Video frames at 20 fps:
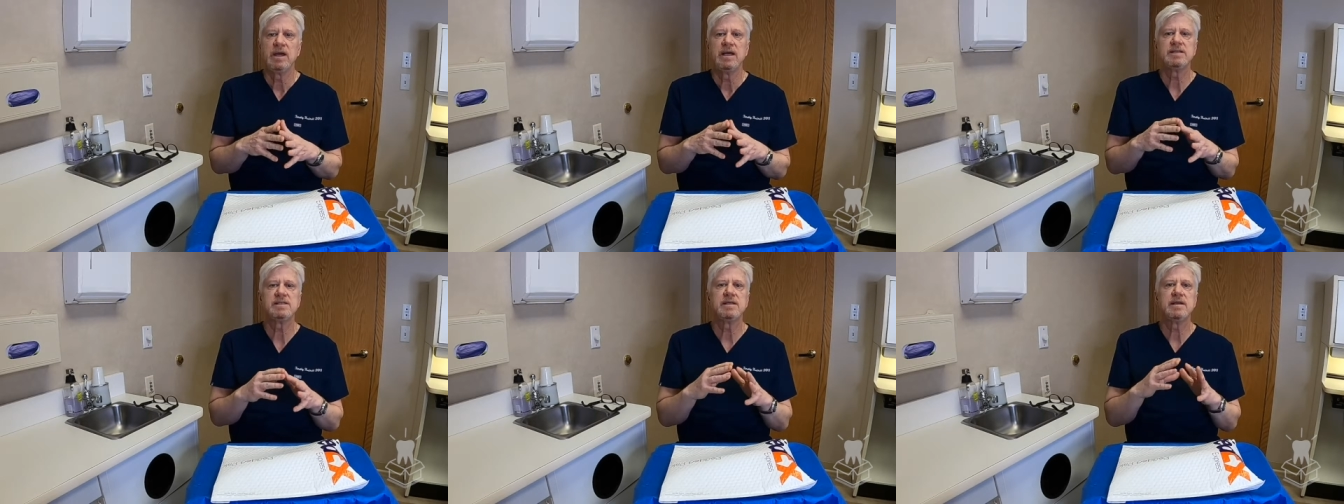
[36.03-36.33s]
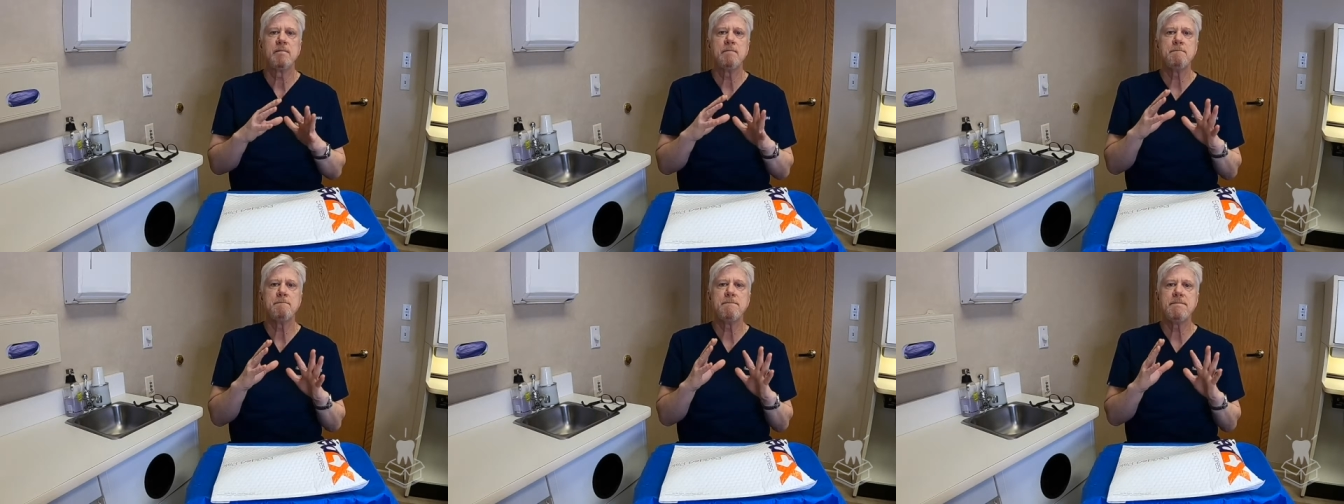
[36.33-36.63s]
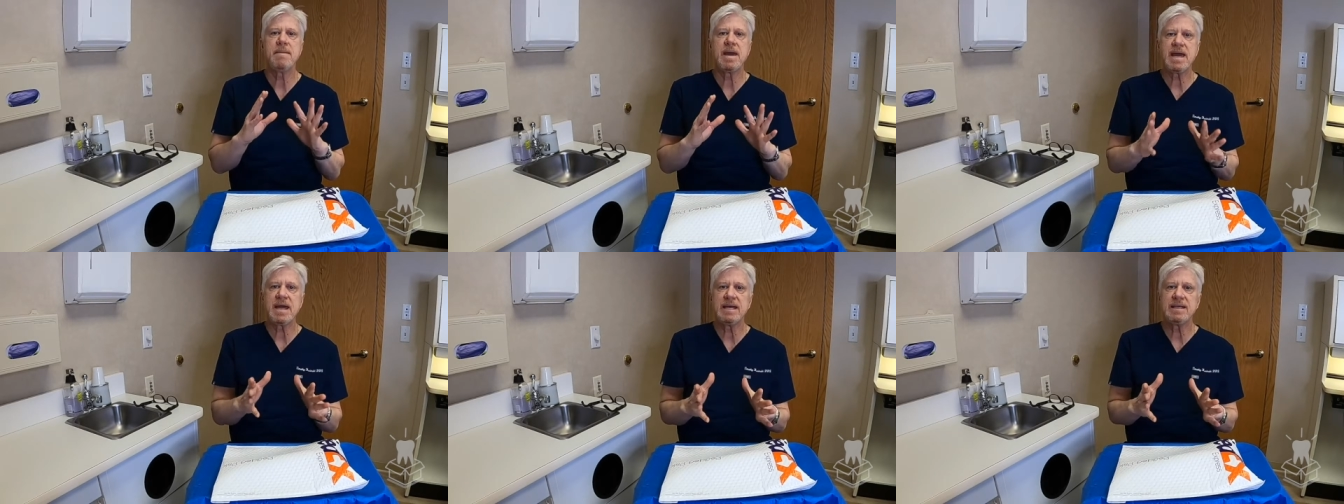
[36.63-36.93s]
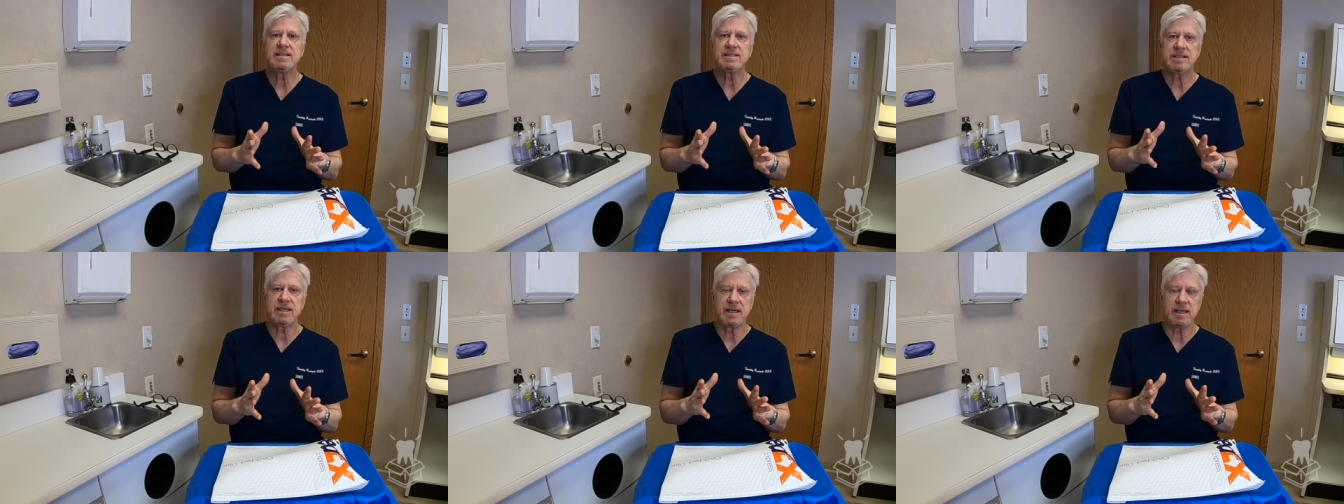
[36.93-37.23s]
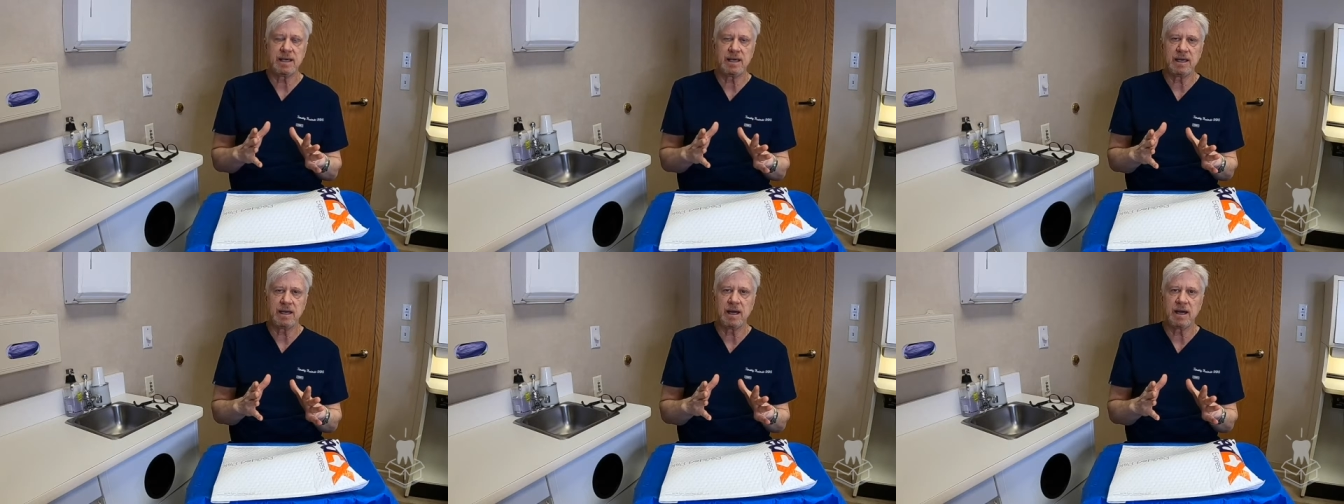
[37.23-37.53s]
It's an
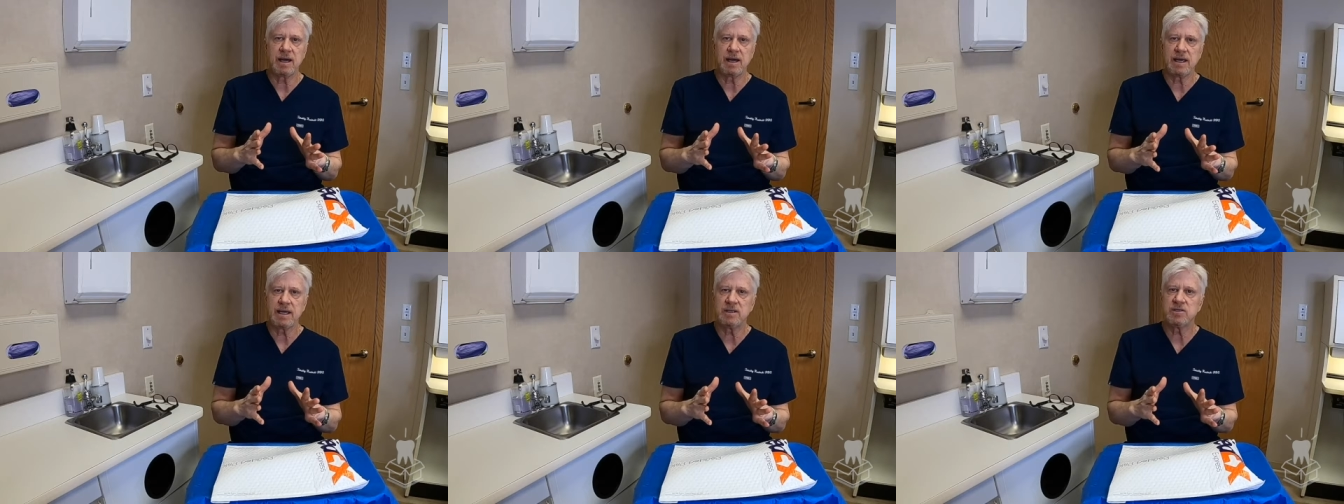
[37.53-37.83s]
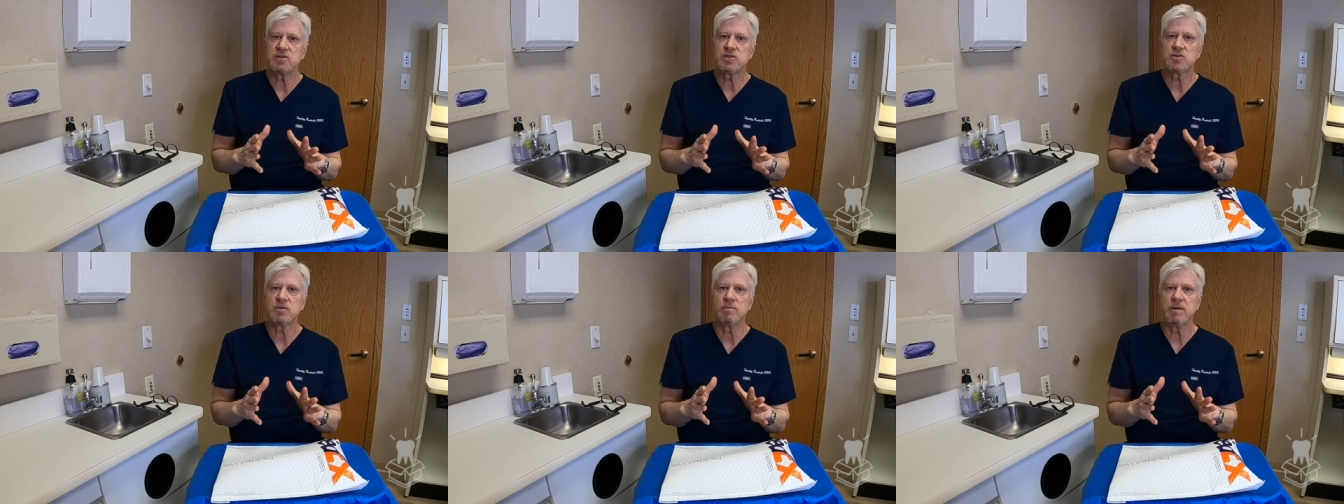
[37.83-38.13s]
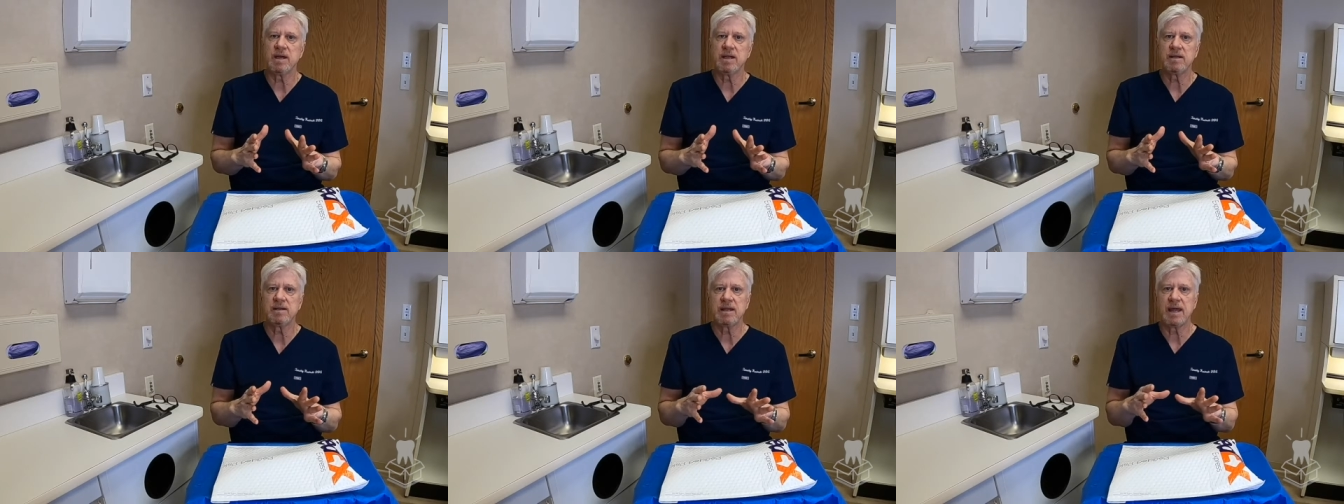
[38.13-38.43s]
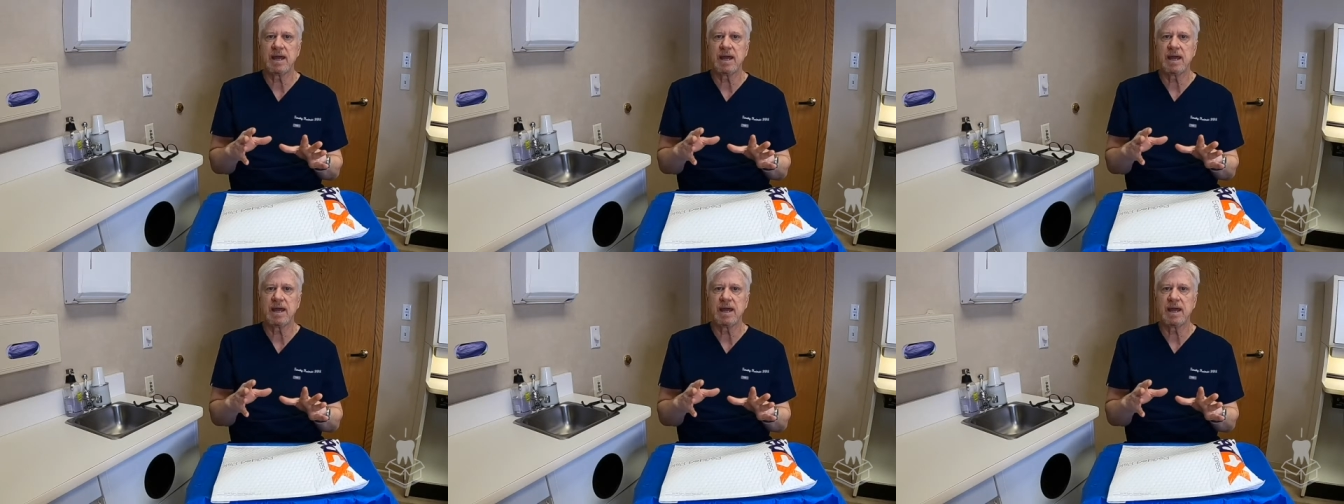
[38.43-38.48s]
amazing instrument